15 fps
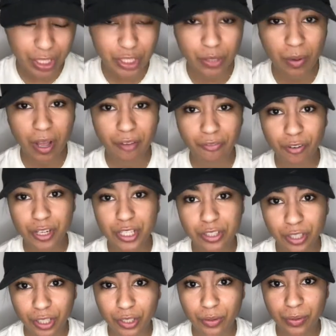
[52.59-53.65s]
So I first
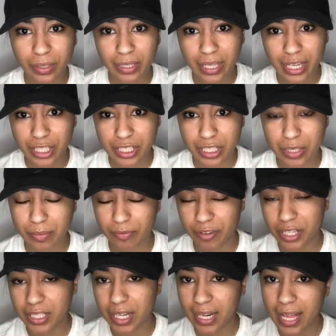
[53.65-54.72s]
started doing lashes
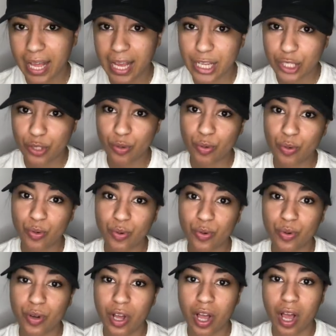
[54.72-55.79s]
fresh out of high
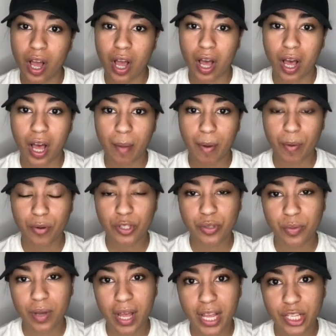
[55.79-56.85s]
school. Um, I went
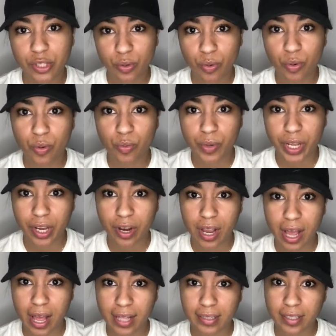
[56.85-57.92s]
to a high school where
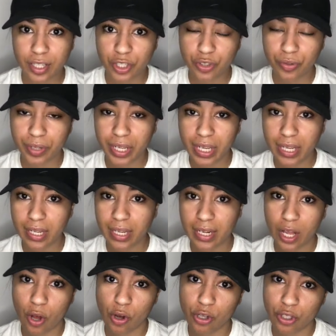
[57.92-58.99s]
I did a trade and
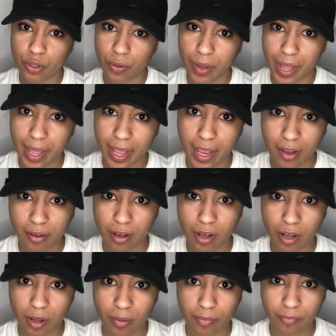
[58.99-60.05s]
I also had
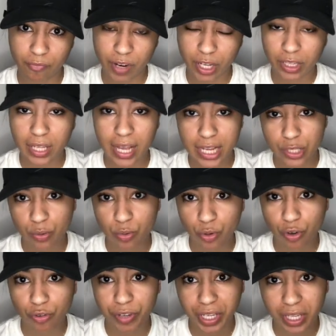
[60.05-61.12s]
um, regular high school
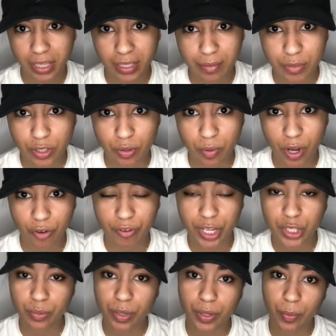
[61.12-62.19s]
curriculum. So I
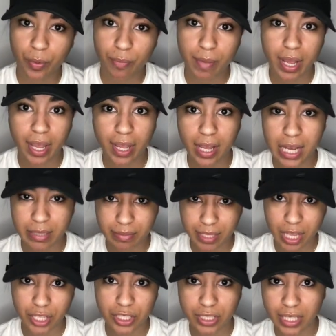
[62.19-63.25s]
graduated with my
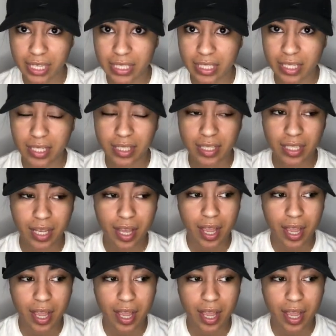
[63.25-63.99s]
cosmetology license.